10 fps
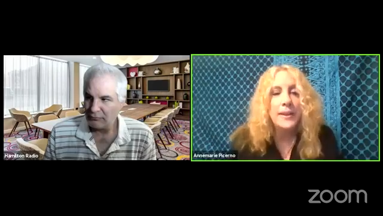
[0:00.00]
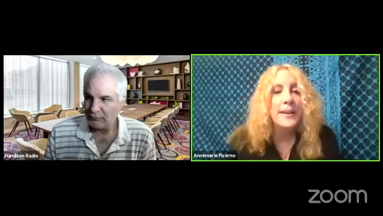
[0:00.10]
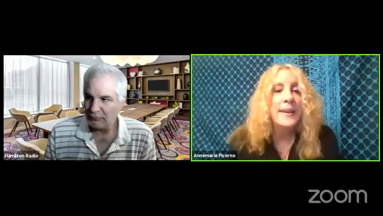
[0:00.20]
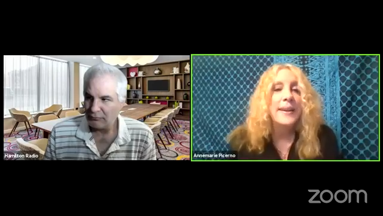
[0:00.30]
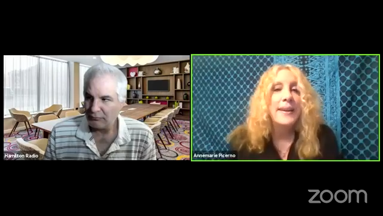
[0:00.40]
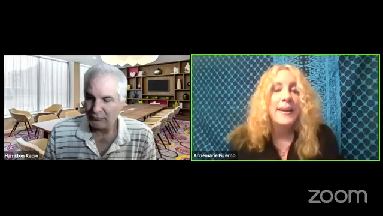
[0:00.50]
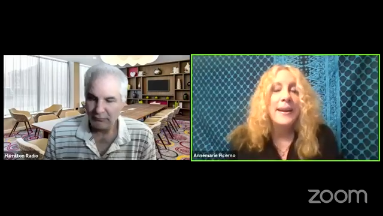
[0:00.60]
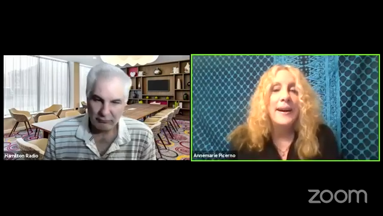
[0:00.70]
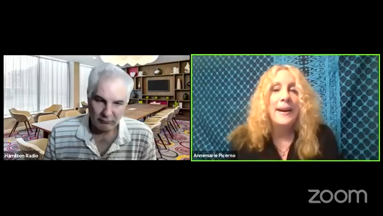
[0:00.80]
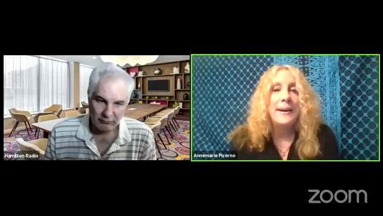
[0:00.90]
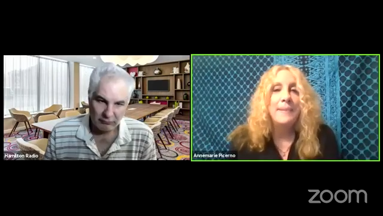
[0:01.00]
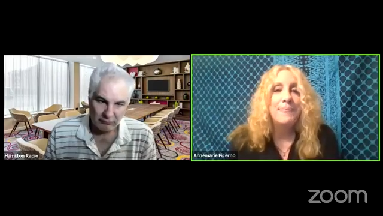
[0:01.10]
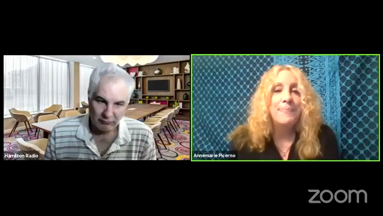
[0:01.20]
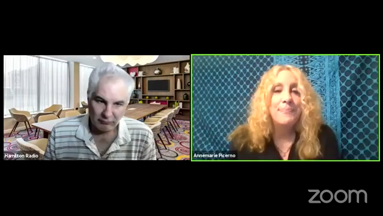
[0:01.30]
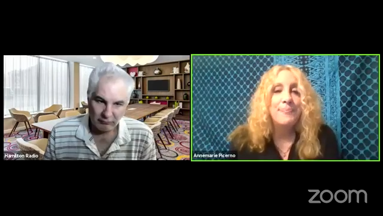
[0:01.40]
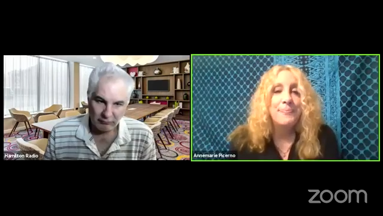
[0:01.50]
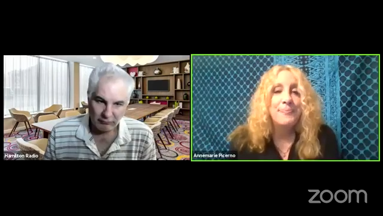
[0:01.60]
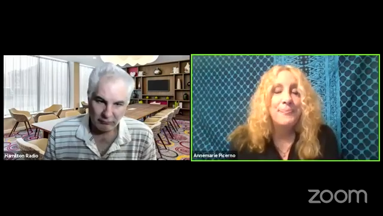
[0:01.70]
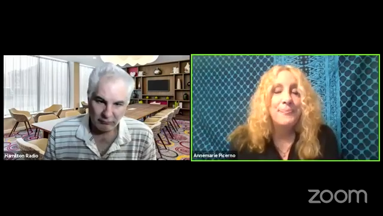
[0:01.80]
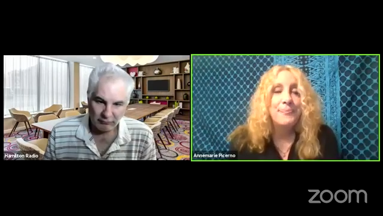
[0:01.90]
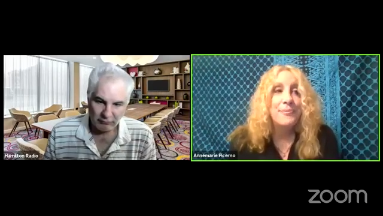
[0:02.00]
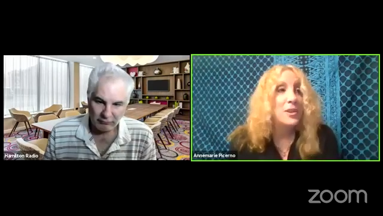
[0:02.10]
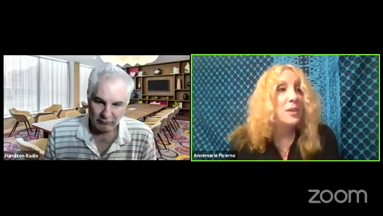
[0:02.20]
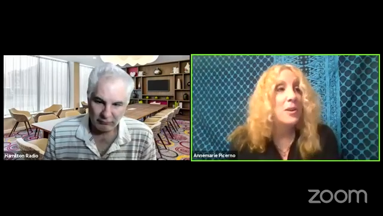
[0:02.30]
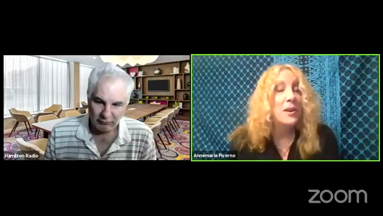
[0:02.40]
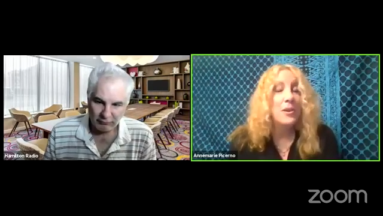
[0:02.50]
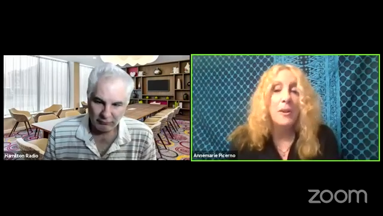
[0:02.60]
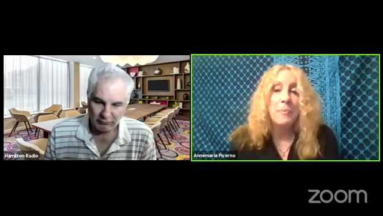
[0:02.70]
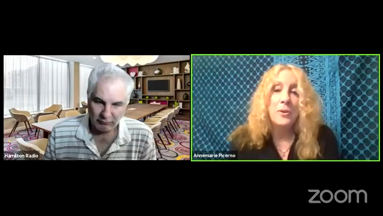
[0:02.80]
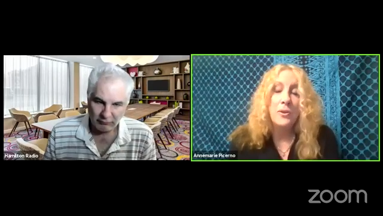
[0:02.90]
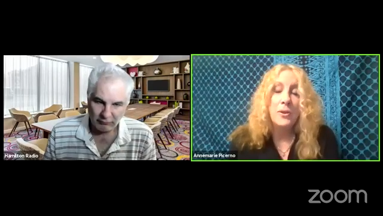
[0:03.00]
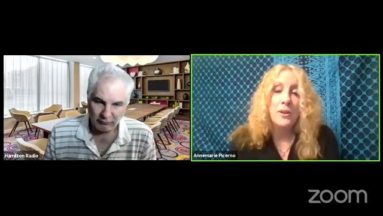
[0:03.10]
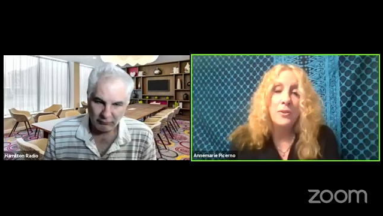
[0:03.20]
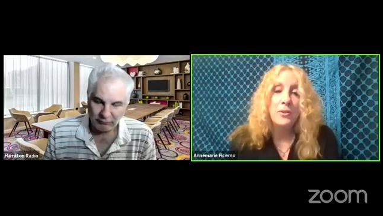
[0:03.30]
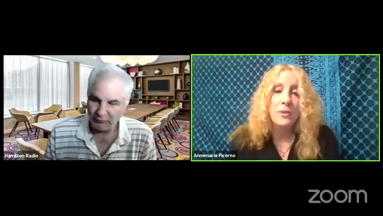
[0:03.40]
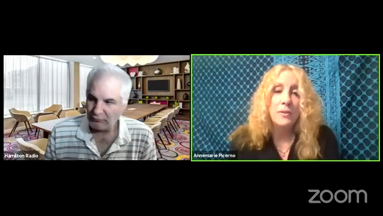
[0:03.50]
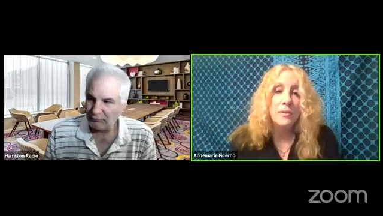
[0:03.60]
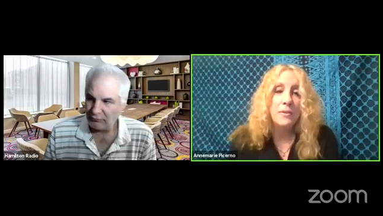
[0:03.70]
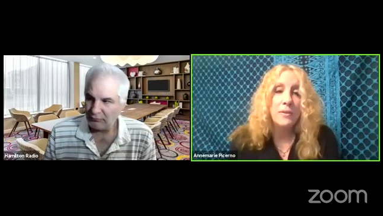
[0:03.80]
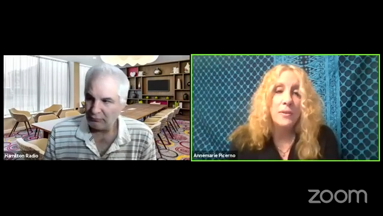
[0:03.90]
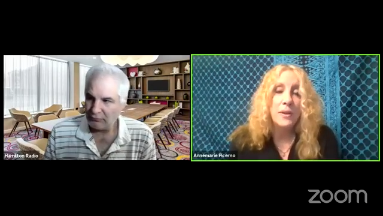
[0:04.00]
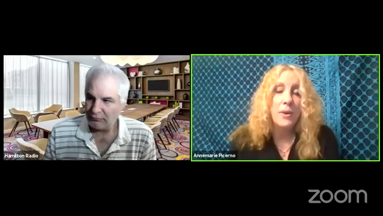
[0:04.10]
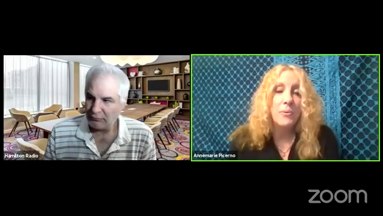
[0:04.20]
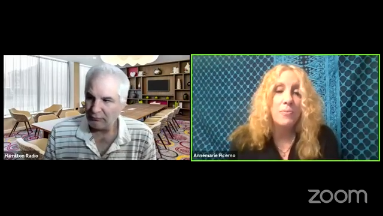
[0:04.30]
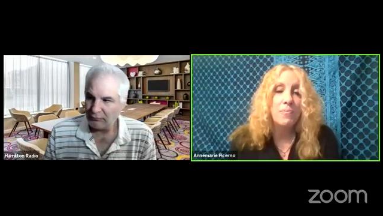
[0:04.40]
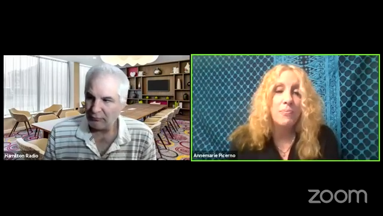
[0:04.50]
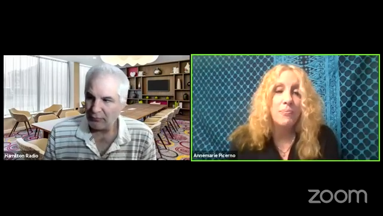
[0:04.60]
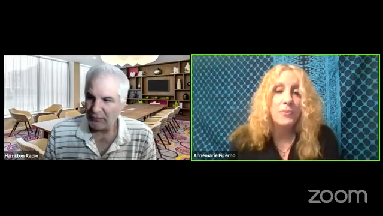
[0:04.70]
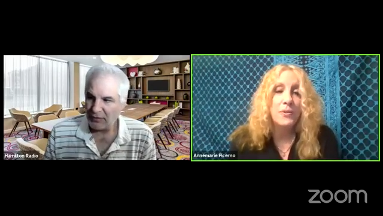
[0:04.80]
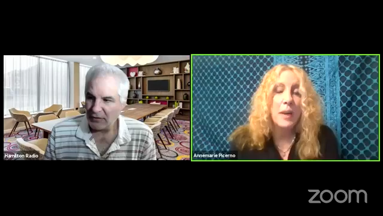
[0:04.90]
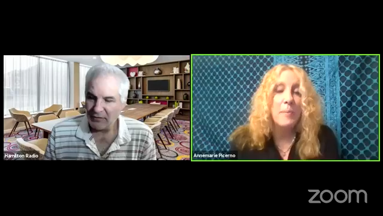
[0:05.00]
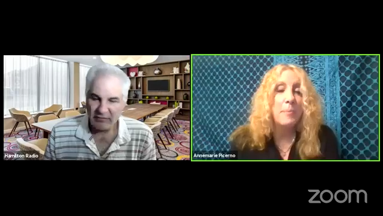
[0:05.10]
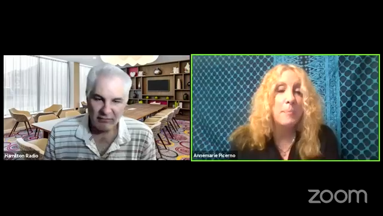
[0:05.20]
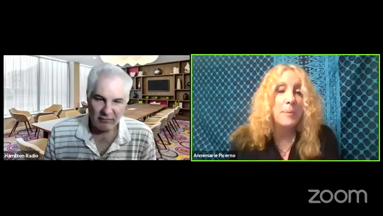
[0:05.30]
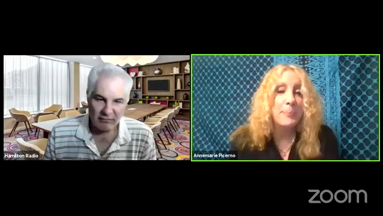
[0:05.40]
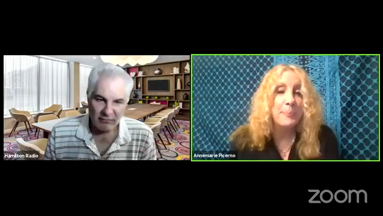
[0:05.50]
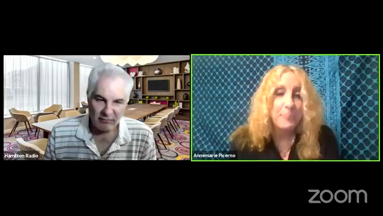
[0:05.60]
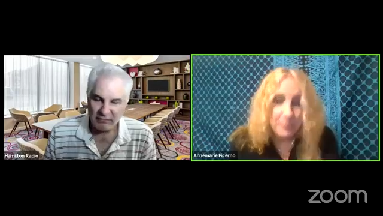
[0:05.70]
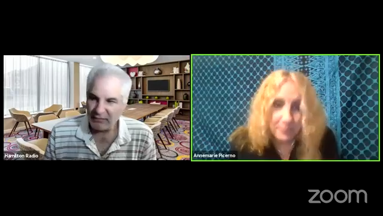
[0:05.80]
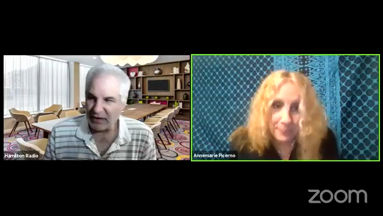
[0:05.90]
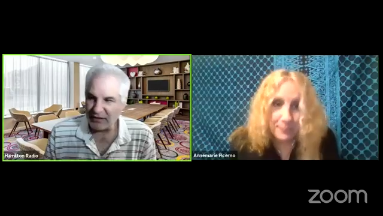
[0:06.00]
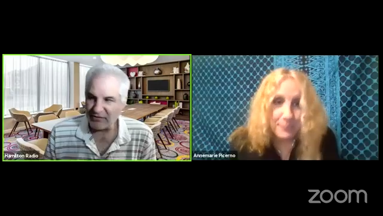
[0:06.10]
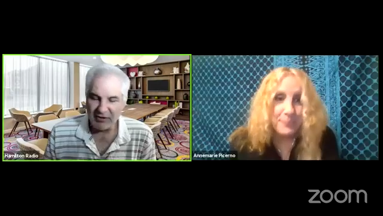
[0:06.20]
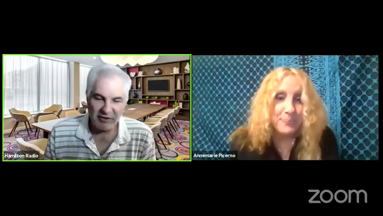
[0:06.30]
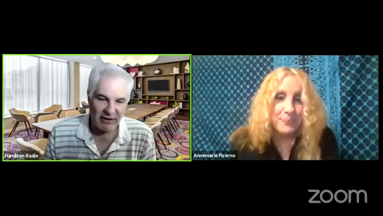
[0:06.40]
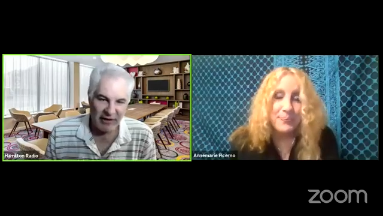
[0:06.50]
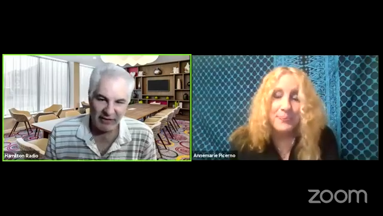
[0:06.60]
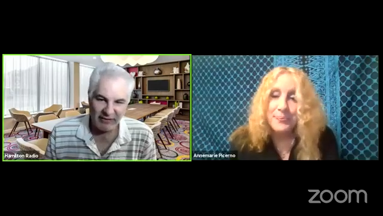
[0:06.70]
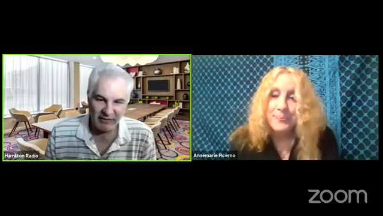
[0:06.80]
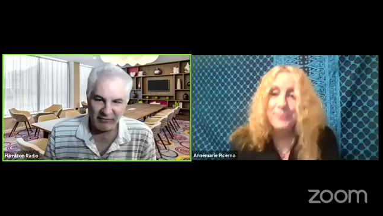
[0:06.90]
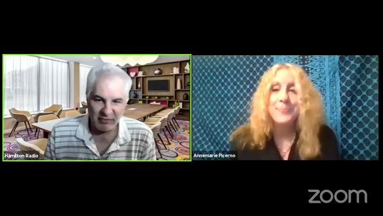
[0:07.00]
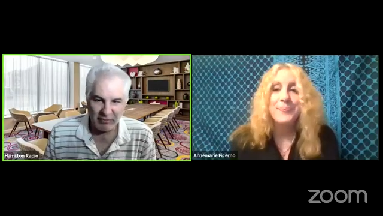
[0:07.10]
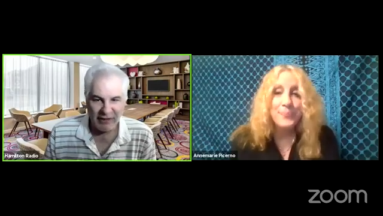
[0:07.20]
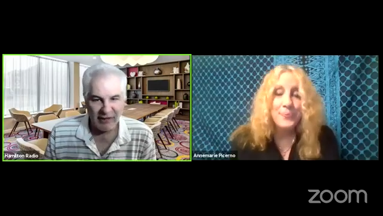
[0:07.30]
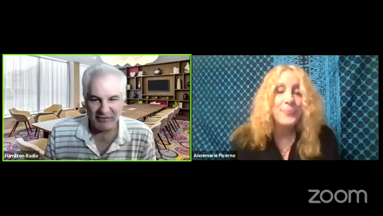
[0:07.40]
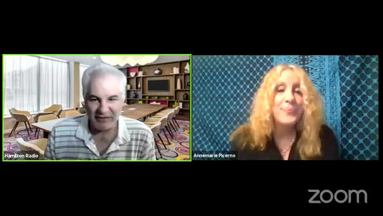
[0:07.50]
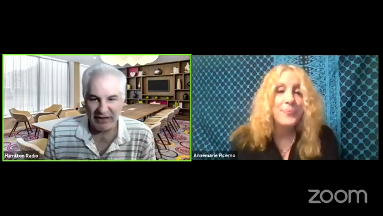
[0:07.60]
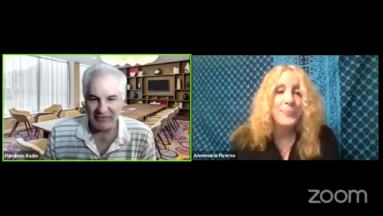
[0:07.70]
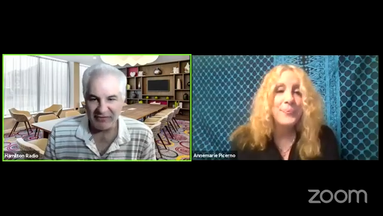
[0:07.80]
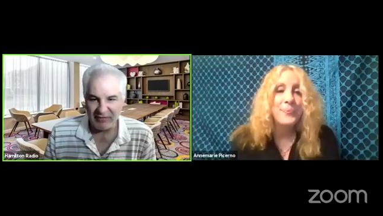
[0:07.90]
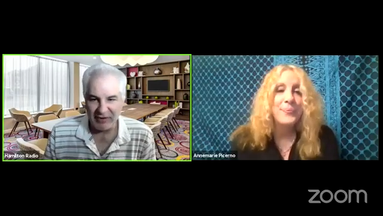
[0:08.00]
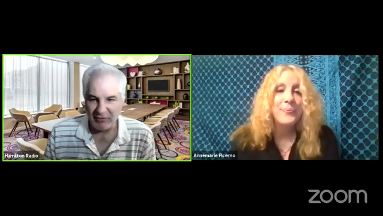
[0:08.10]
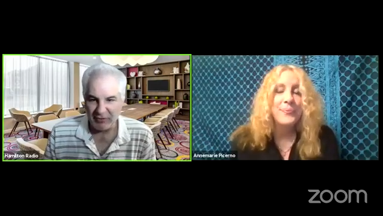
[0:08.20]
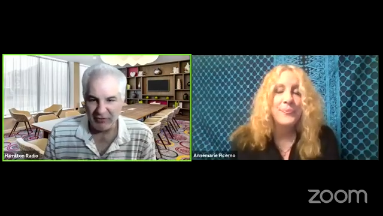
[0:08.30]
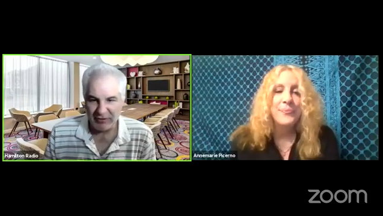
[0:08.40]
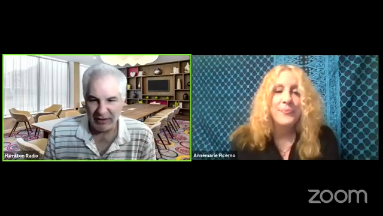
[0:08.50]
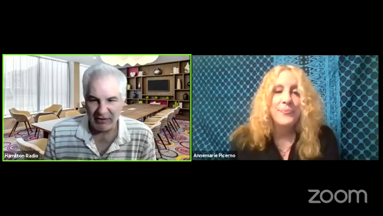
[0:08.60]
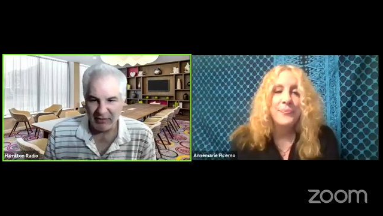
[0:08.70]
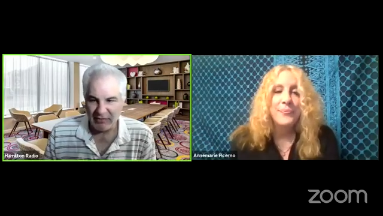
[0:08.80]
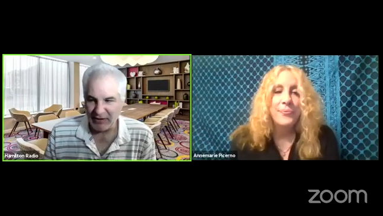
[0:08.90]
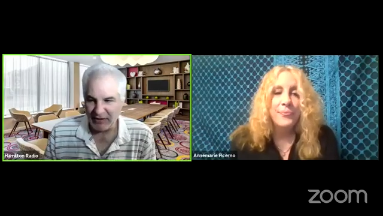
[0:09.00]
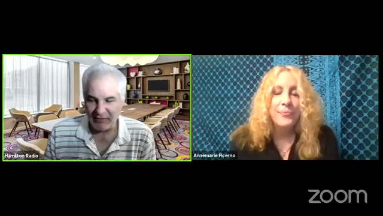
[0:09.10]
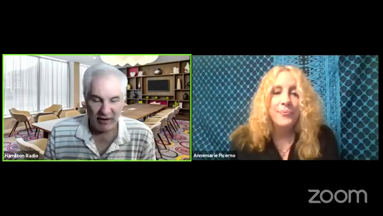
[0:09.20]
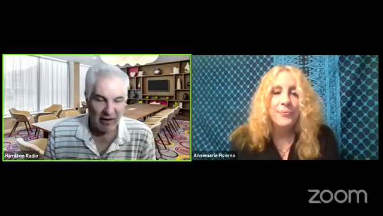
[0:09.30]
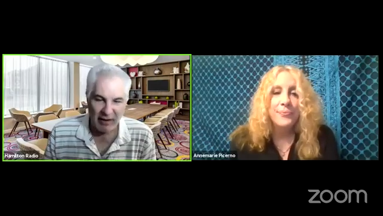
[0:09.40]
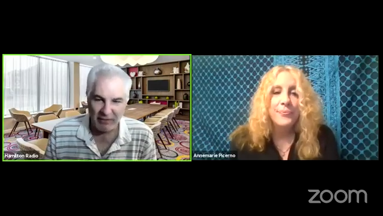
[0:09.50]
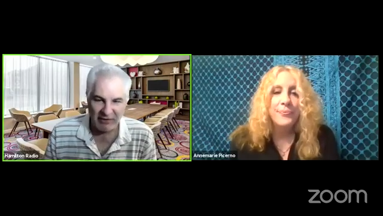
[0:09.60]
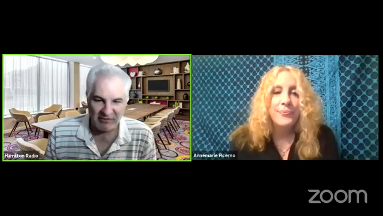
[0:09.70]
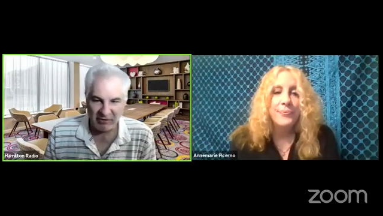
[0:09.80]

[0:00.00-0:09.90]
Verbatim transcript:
Speaker 1: and um, see what other opportunities, you know, come up.
Speaker 2: That's all you can do. Nobody else can ask for any more. And you've been, you accomplished